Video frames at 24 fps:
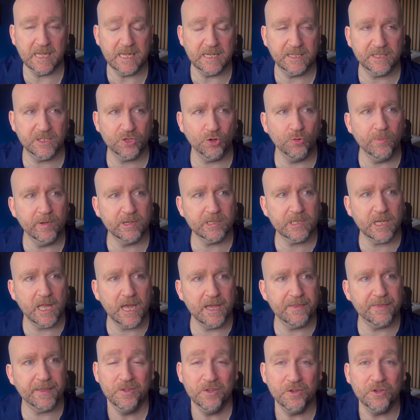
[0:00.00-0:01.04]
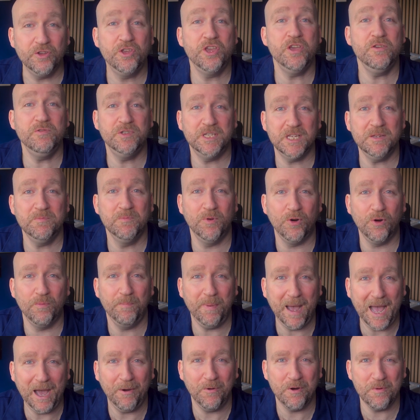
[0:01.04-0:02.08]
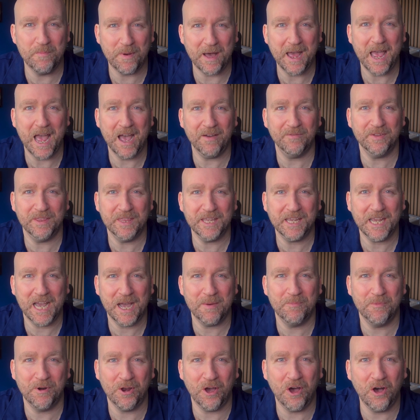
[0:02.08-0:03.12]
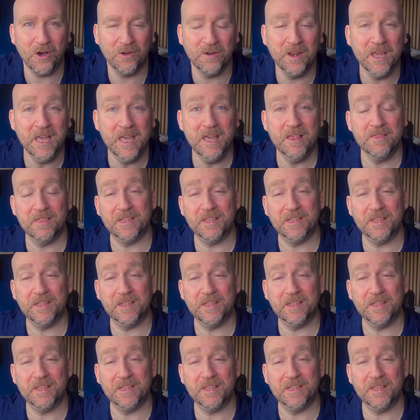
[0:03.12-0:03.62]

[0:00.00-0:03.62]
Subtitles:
It's almost like you're using more power by having the camera on